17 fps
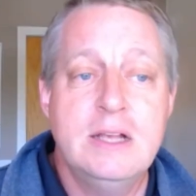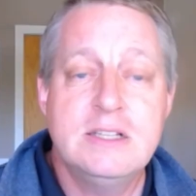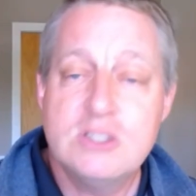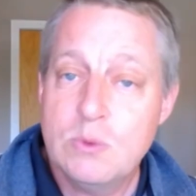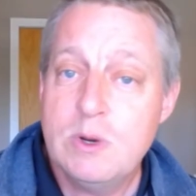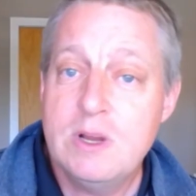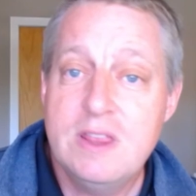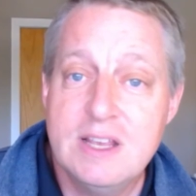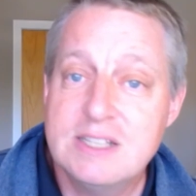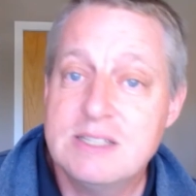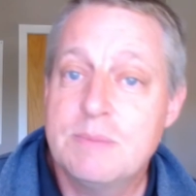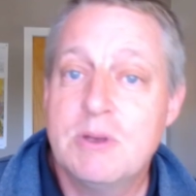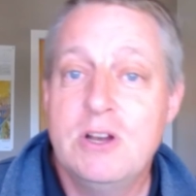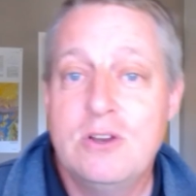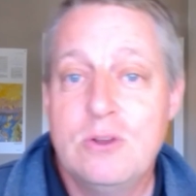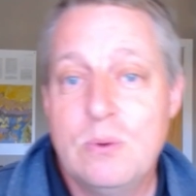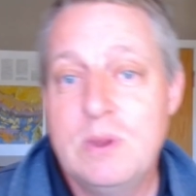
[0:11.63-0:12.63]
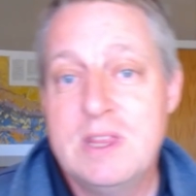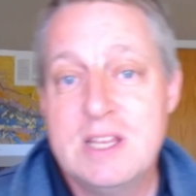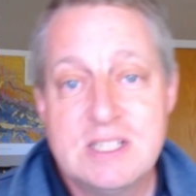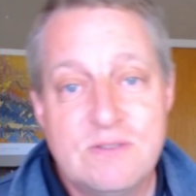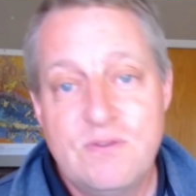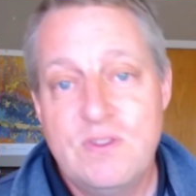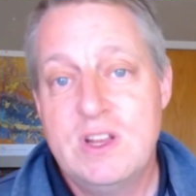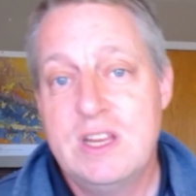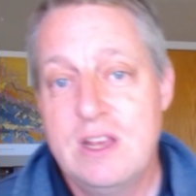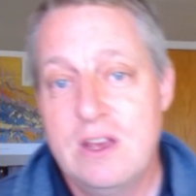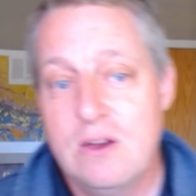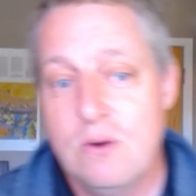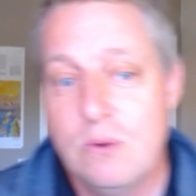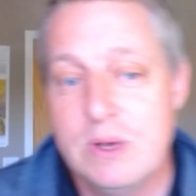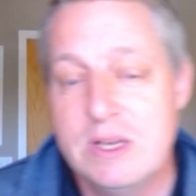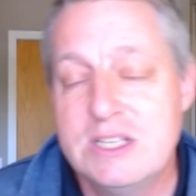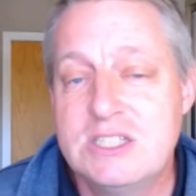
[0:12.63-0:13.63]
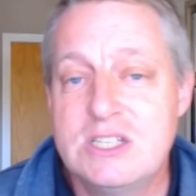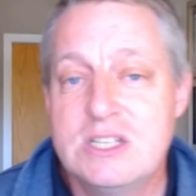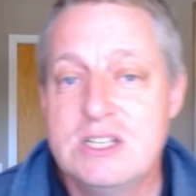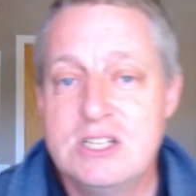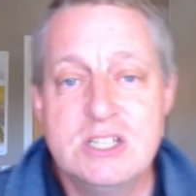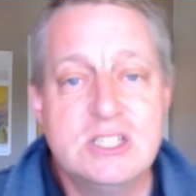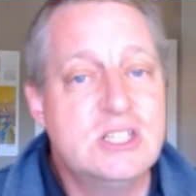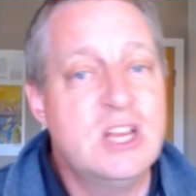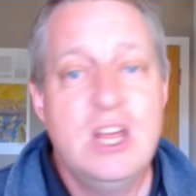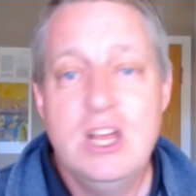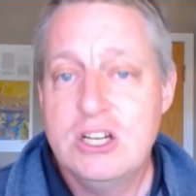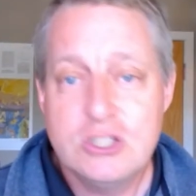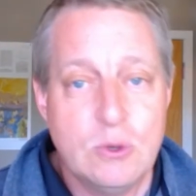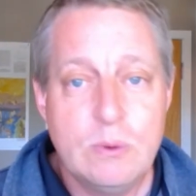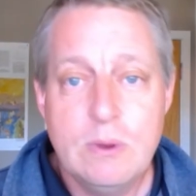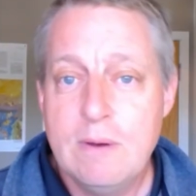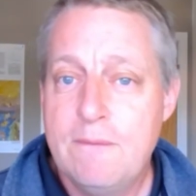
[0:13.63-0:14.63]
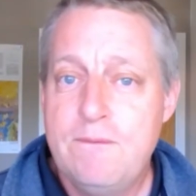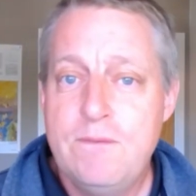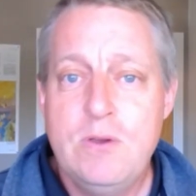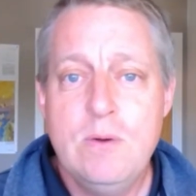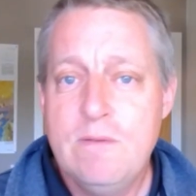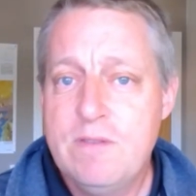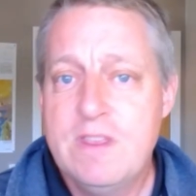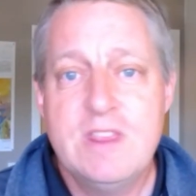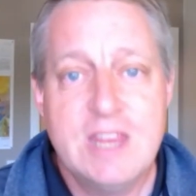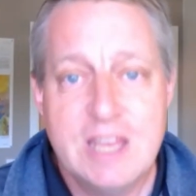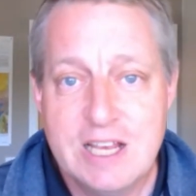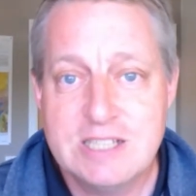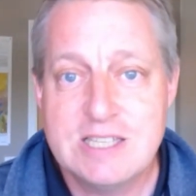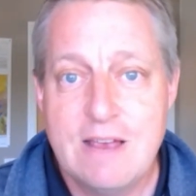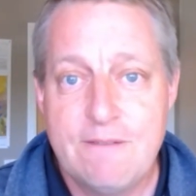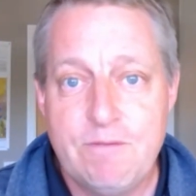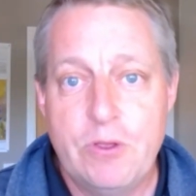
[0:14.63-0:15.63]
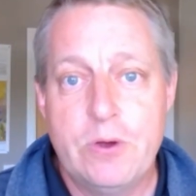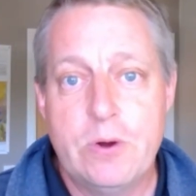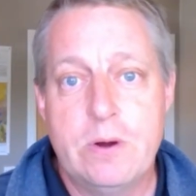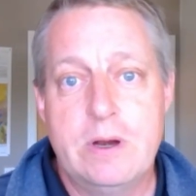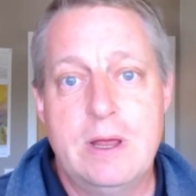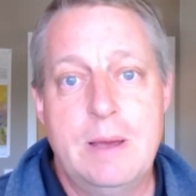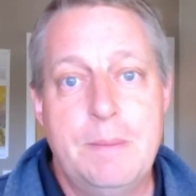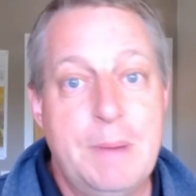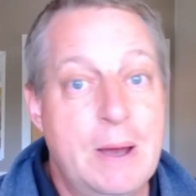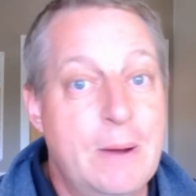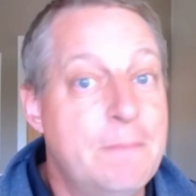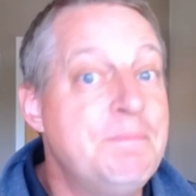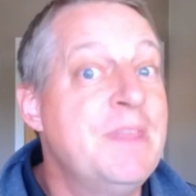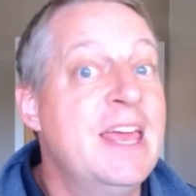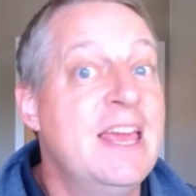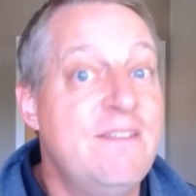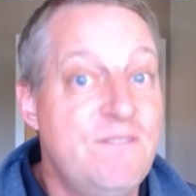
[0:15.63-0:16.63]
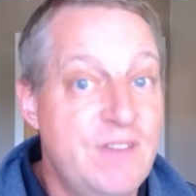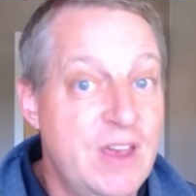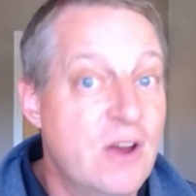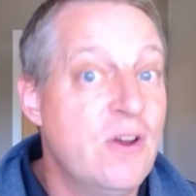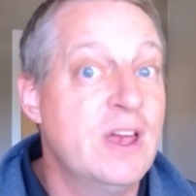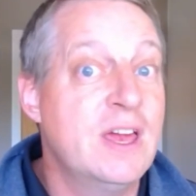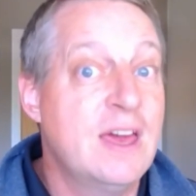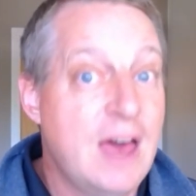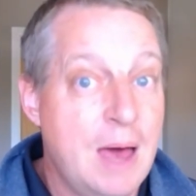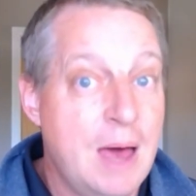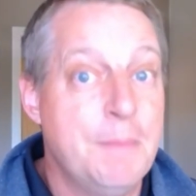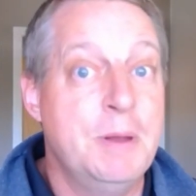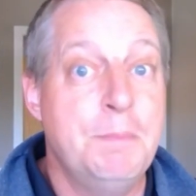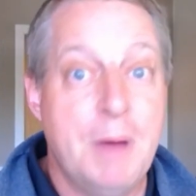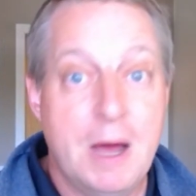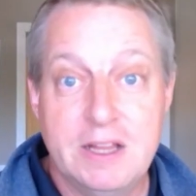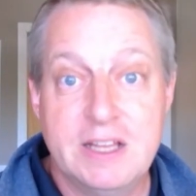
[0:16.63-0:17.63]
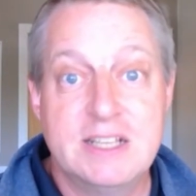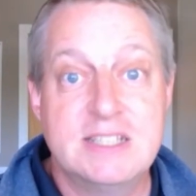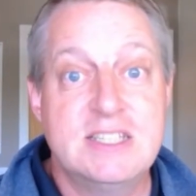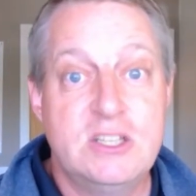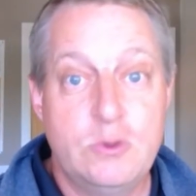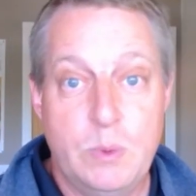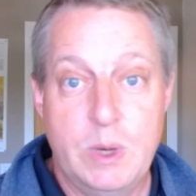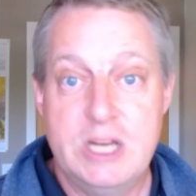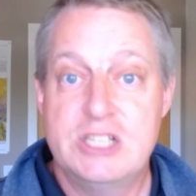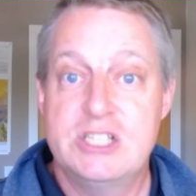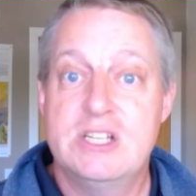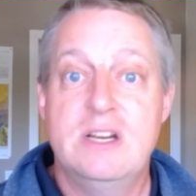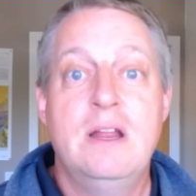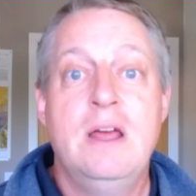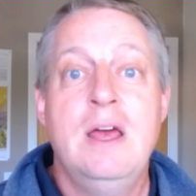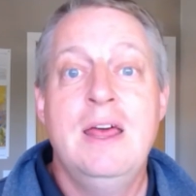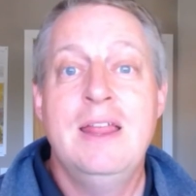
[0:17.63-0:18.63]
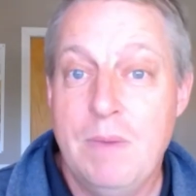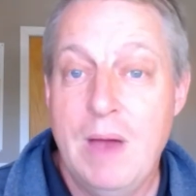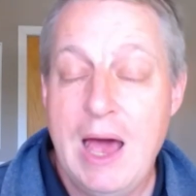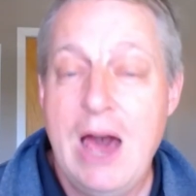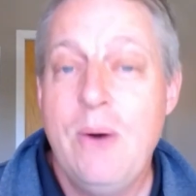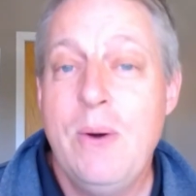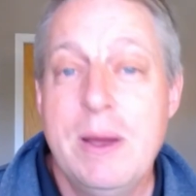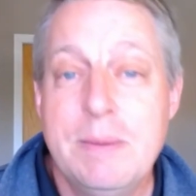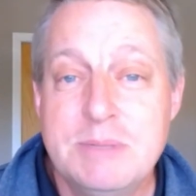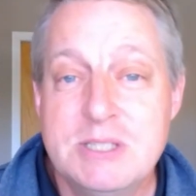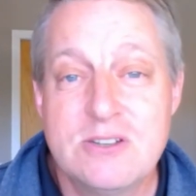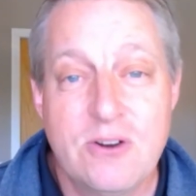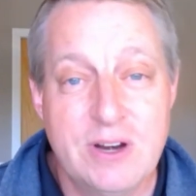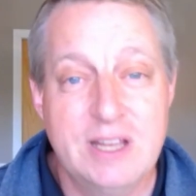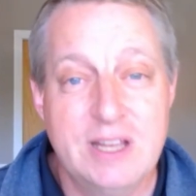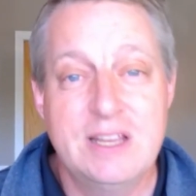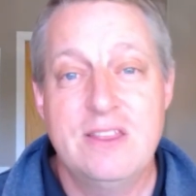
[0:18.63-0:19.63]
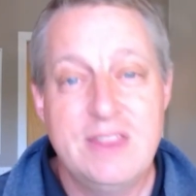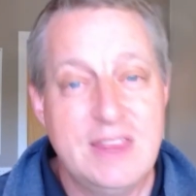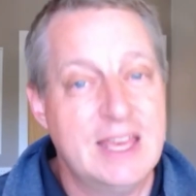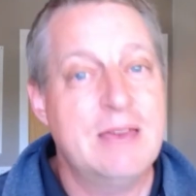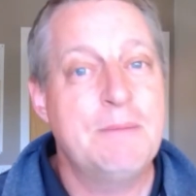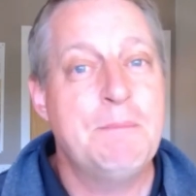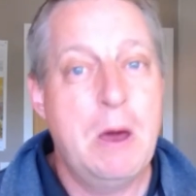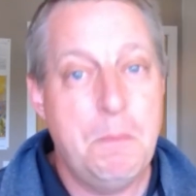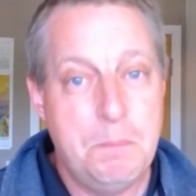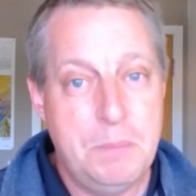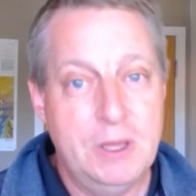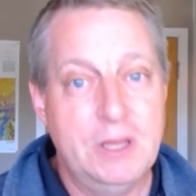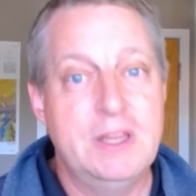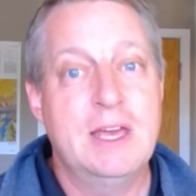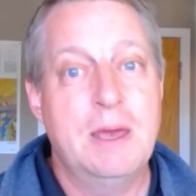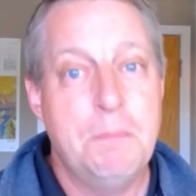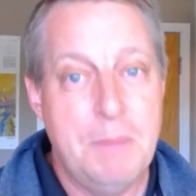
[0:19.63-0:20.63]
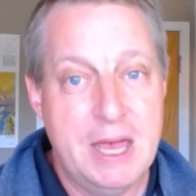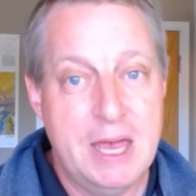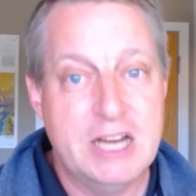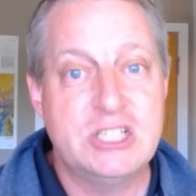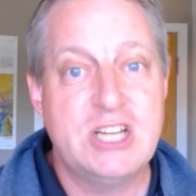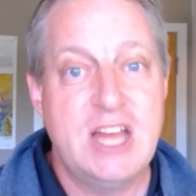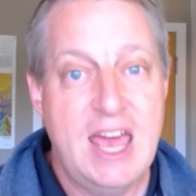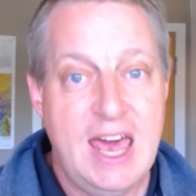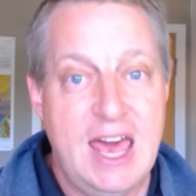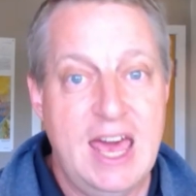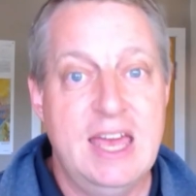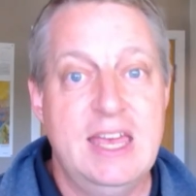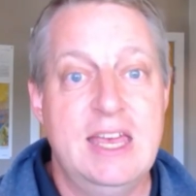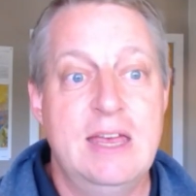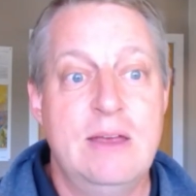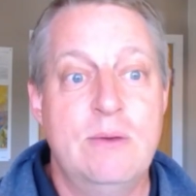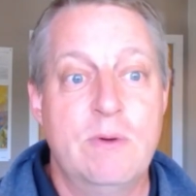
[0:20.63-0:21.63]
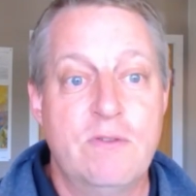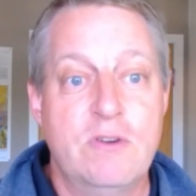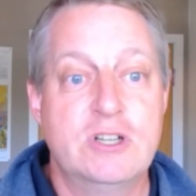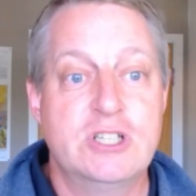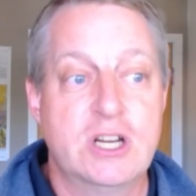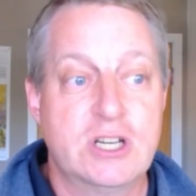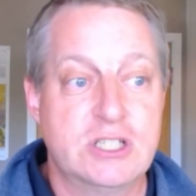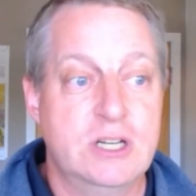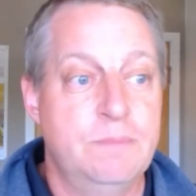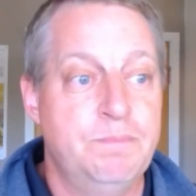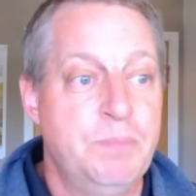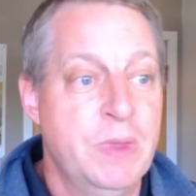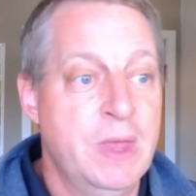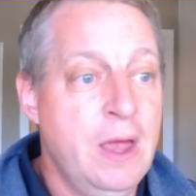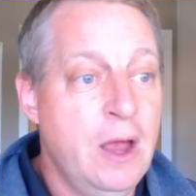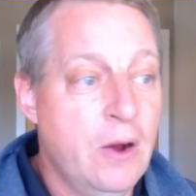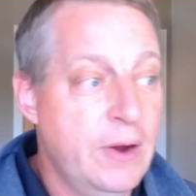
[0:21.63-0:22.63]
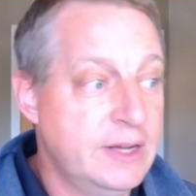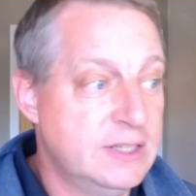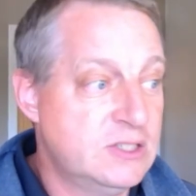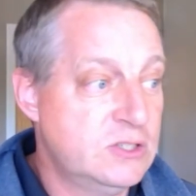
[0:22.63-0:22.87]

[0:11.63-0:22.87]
And so one of the things I'm gonna do in this video is just show you a few of the things I've learned about a very common modeling situation, how I'm starting to think about building a mesh at a river junction. All right,